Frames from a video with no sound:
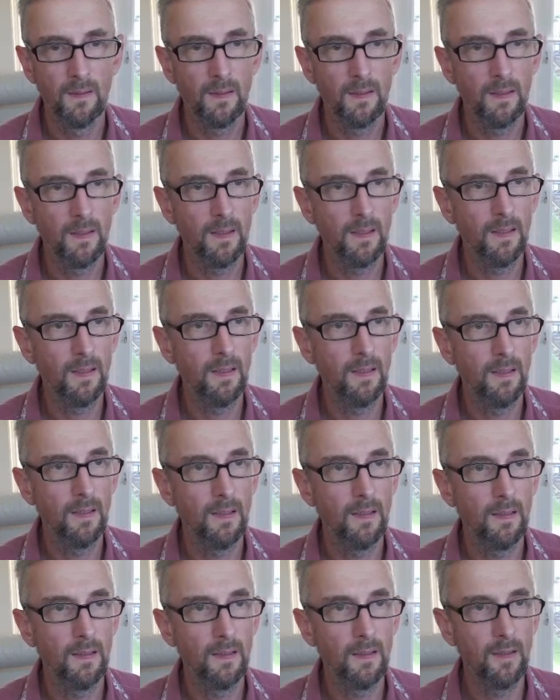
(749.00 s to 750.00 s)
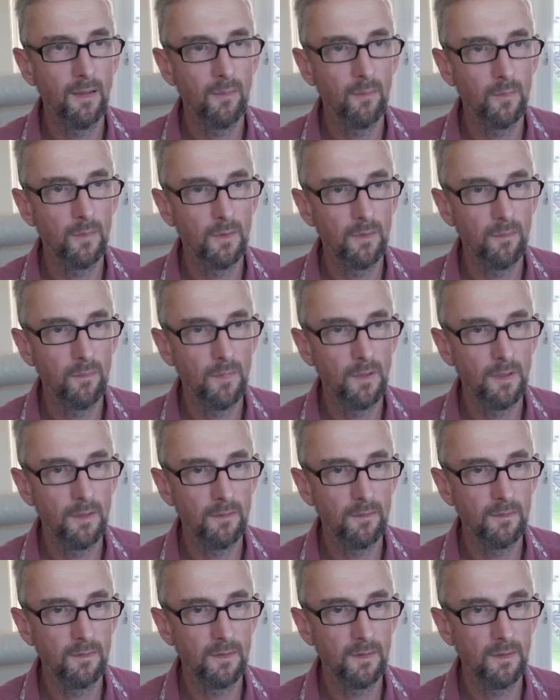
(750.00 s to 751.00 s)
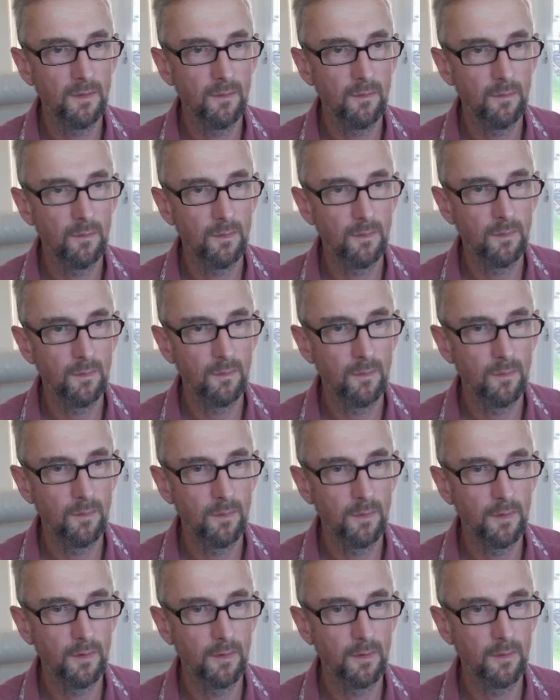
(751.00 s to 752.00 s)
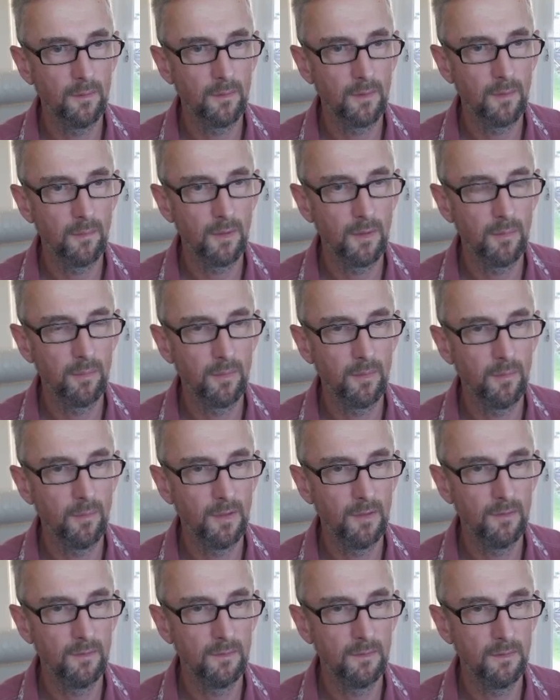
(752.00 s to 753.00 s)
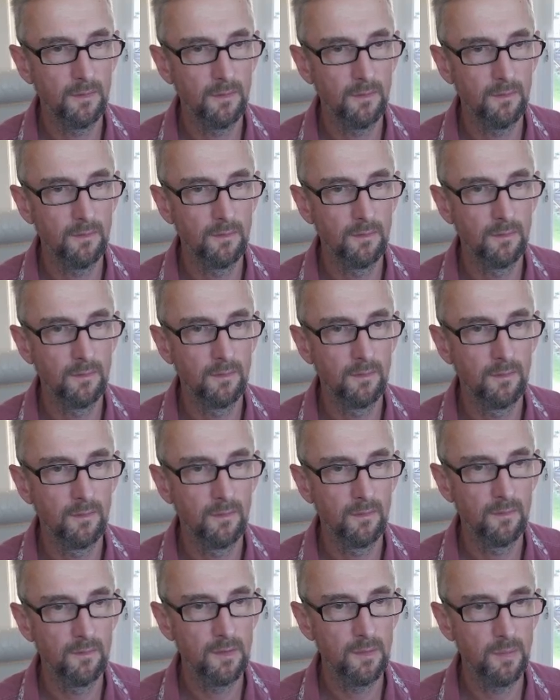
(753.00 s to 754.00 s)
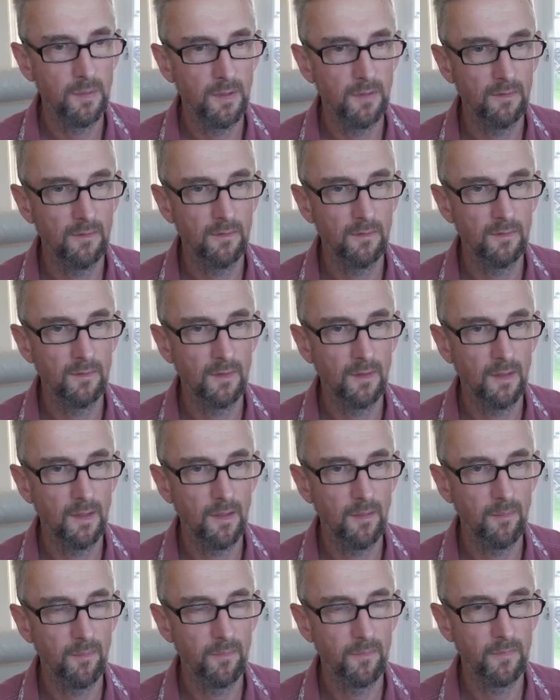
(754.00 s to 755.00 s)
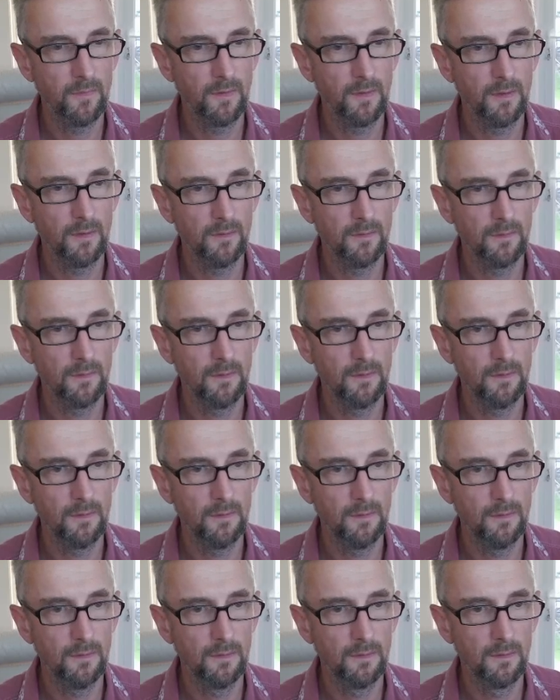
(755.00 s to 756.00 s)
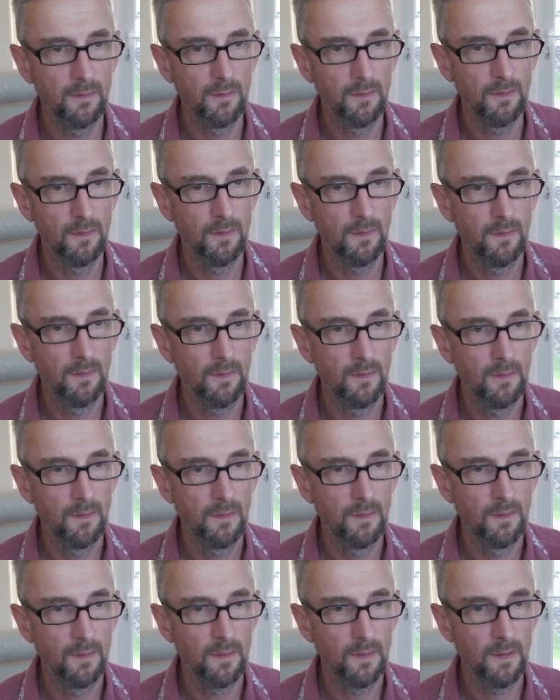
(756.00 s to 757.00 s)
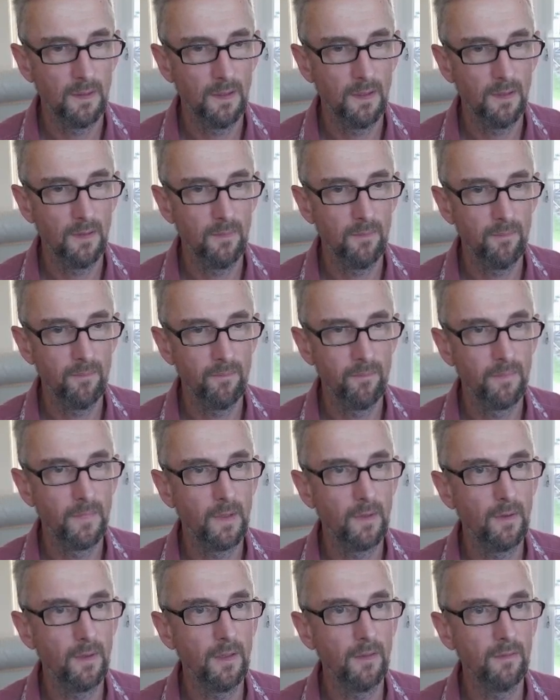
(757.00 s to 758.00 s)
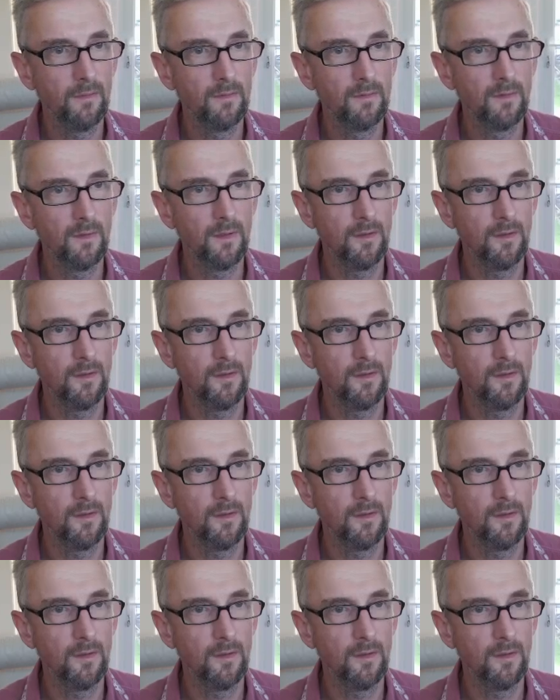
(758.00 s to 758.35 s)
and we might see what we got coming up in the messages. GPS is still up, so that's good. All right, so